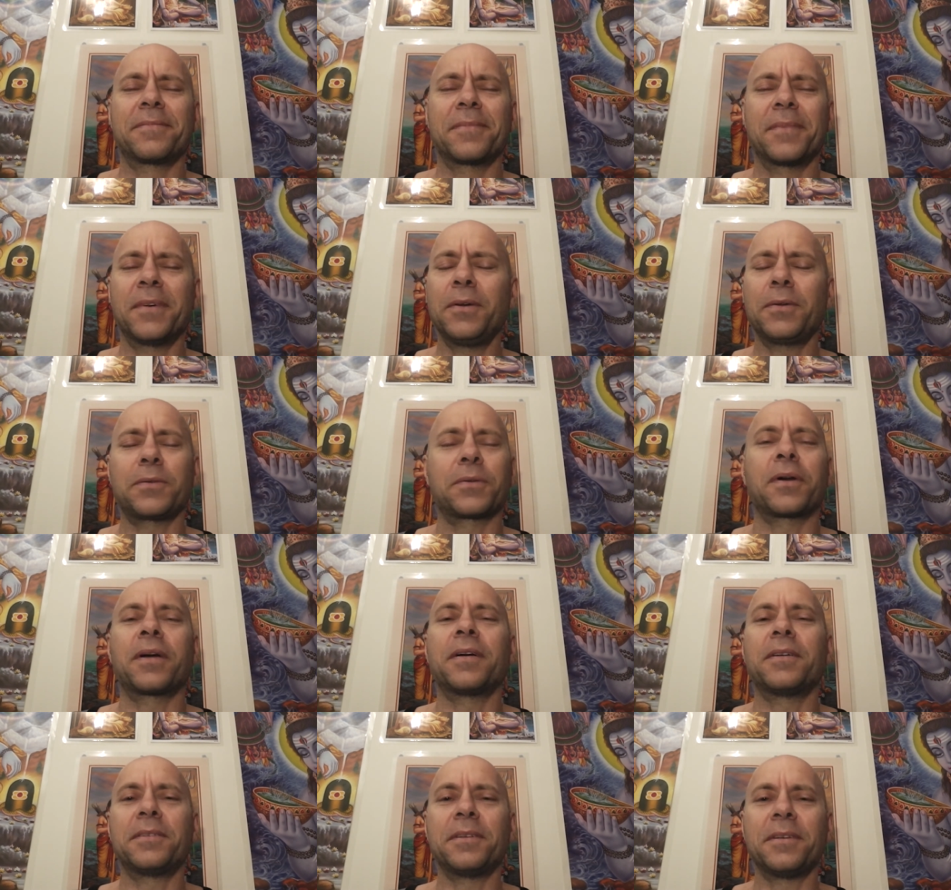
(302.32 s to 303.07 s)
It was
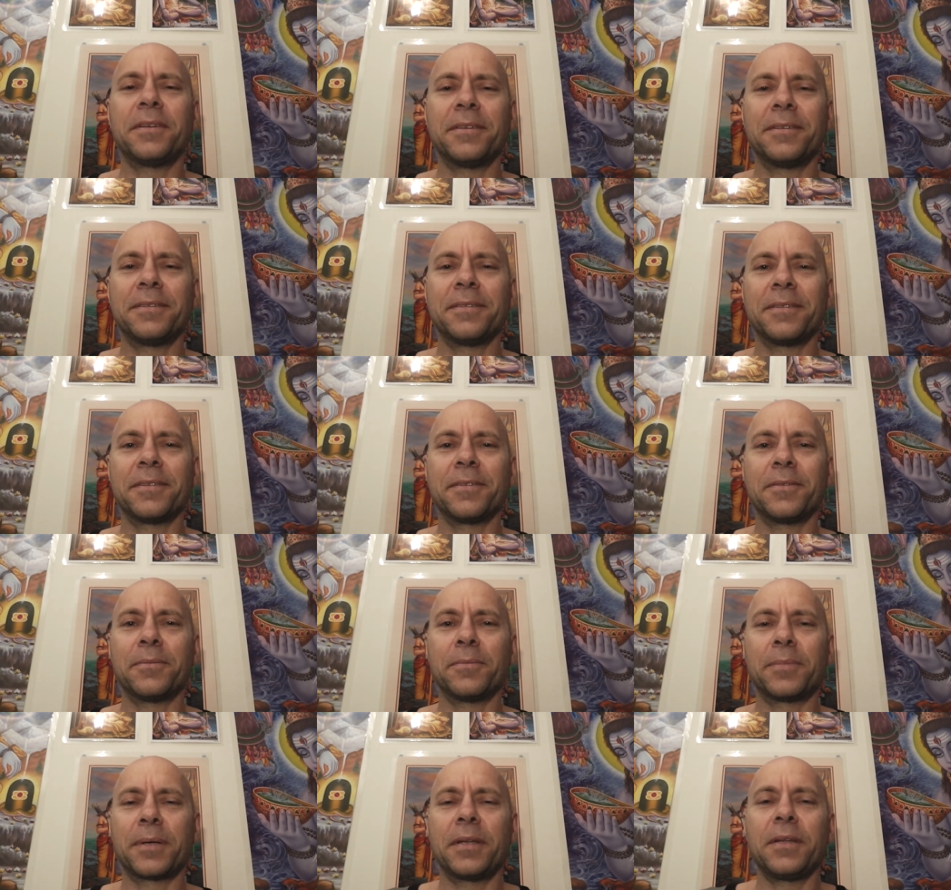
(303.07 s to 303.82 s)
crazy.
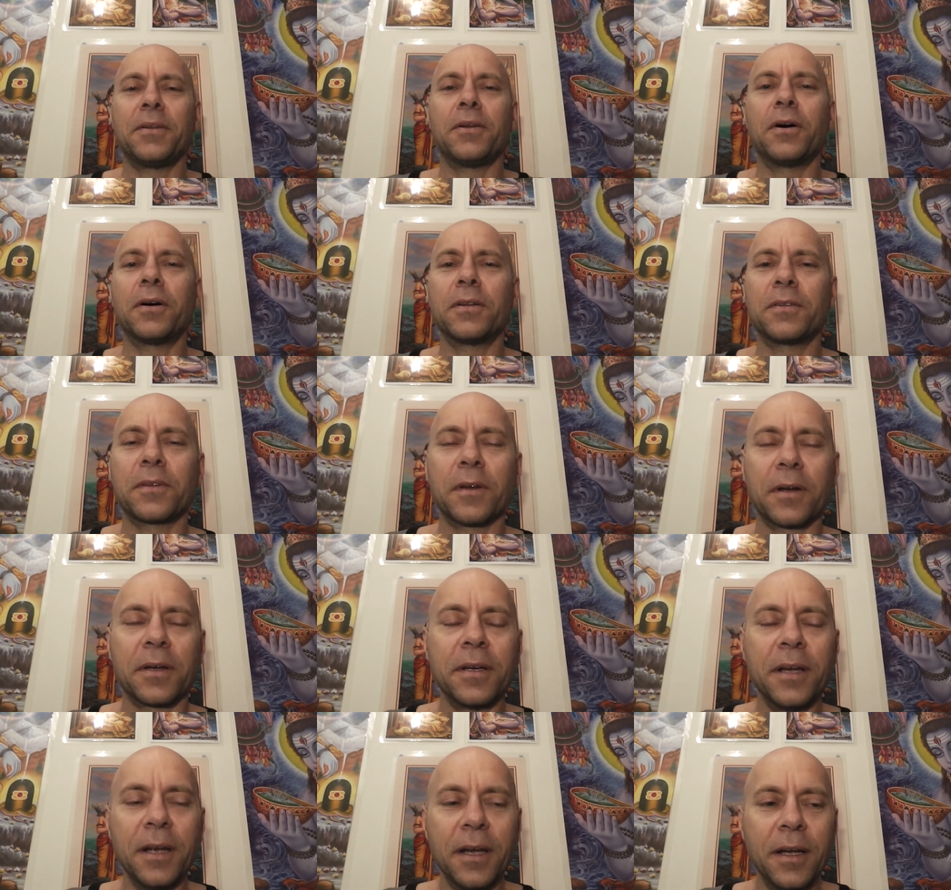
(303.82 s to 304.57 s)
But in
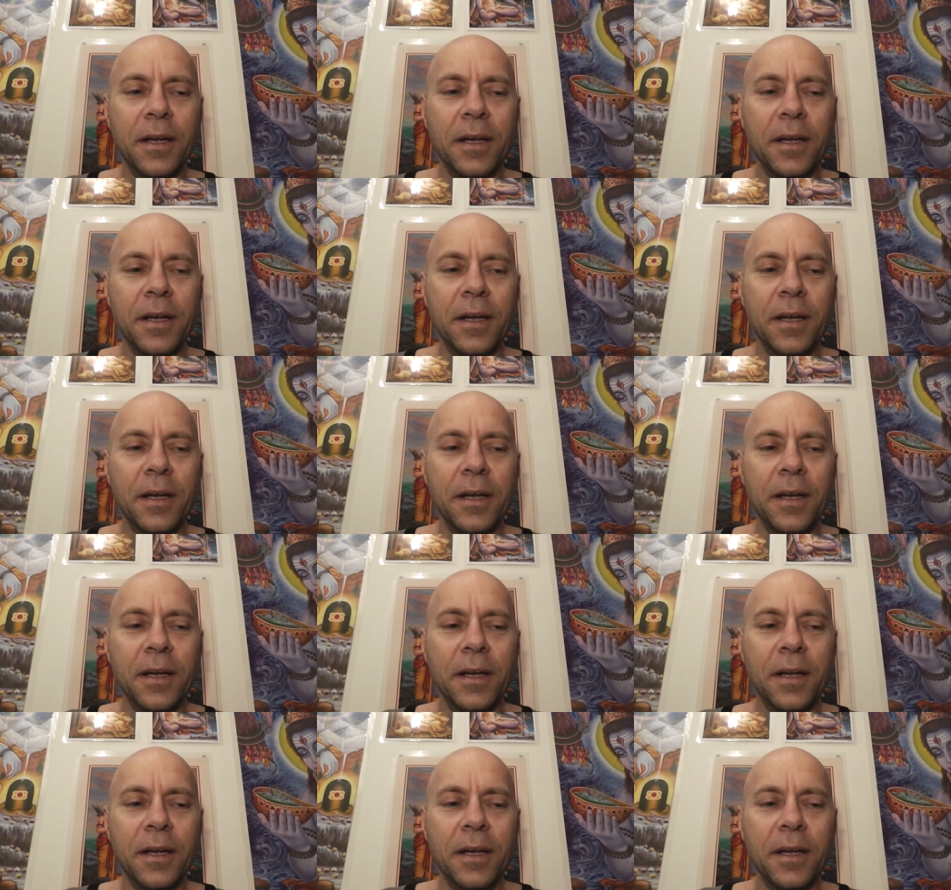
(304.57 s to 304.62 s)
hindsight,